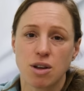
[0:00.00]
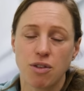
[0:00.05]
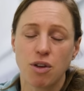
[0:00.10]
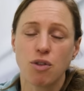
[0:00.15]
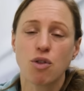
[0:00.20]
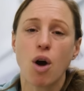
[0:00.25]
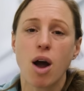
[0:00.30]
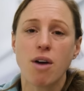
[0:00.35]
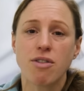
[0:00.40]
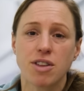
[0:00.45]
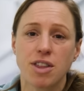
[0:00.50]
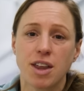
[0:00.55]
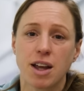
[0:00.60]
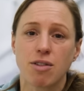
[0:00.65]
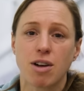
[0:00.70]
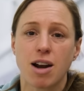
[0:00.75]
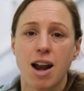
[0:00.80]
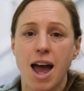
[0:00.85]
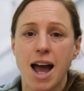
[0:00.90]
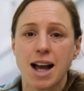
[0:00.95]
So if you've got
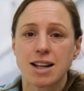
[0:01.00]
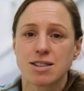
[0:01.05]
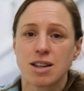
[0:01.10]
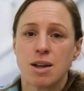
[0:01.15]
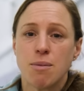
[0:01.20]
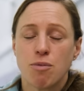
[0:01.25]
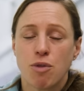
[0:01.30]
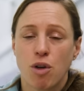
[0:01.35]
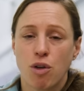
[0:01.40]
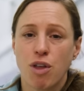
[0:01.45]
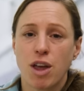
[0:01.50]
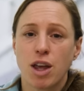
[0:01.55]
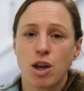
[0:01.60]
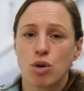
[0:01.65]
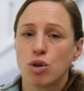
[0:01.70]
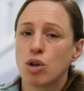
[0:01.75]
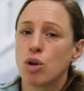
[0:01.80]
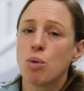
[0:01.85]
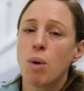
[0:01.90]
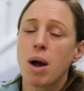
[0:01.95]
everything relaxed, you think
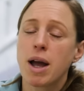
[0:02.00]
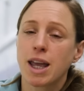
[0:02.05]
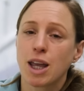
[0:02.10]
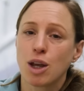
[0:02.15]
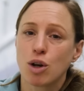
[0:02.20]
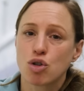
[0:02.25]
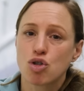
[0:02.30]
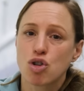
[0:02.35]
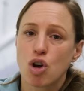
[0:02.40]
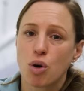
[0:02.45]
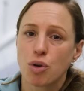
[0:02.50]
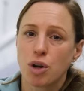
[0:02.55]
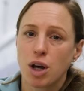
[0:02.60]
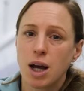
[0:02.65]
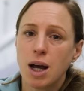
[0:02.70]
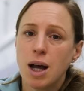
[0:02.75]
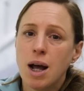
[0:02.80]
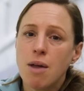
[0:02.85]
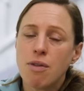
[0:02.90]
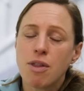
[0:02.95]
you're working your
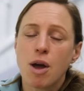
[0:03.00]
shoulder,